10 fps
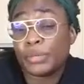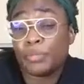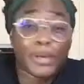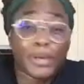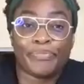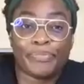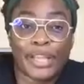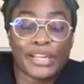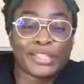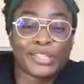um,
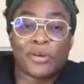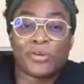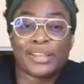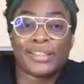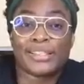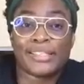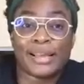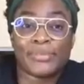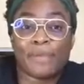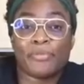they just don't get the
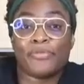same type of